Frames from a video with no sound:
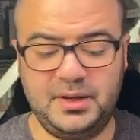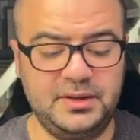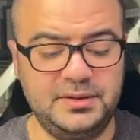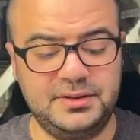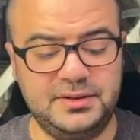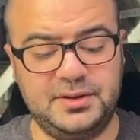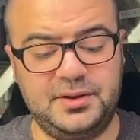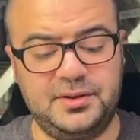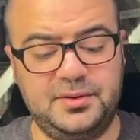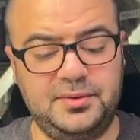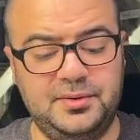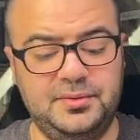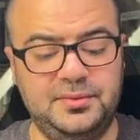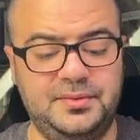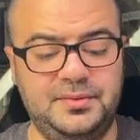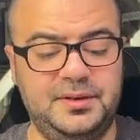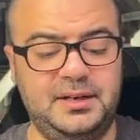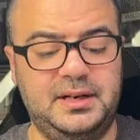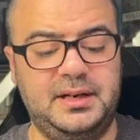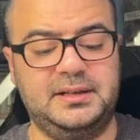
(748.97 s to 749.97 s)
So
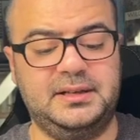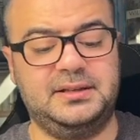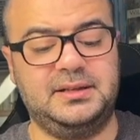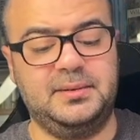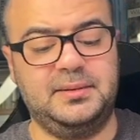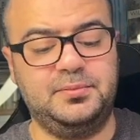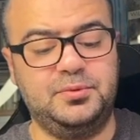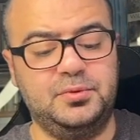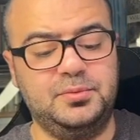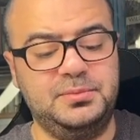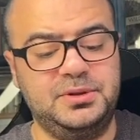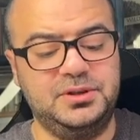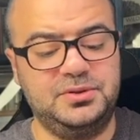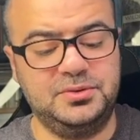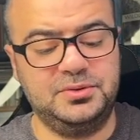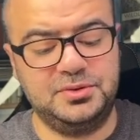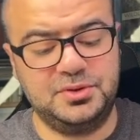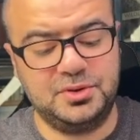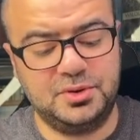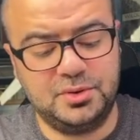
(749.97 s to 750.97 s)
the next step will be
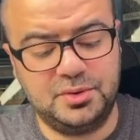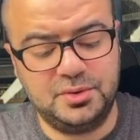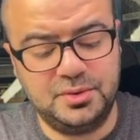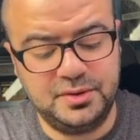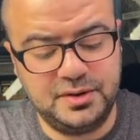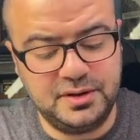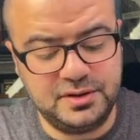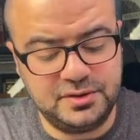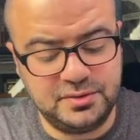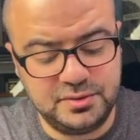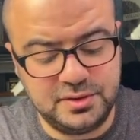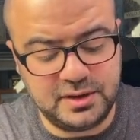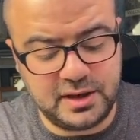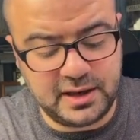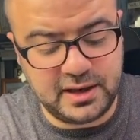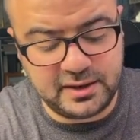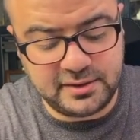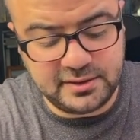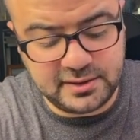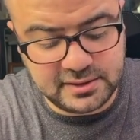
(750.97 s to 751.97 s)
to draw 2
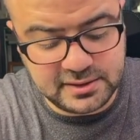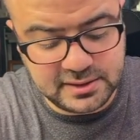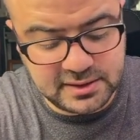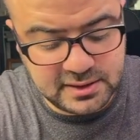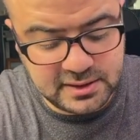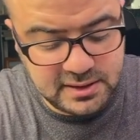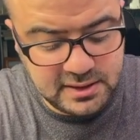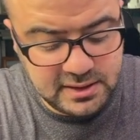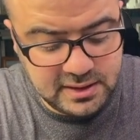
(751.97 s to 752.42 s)
diagonals.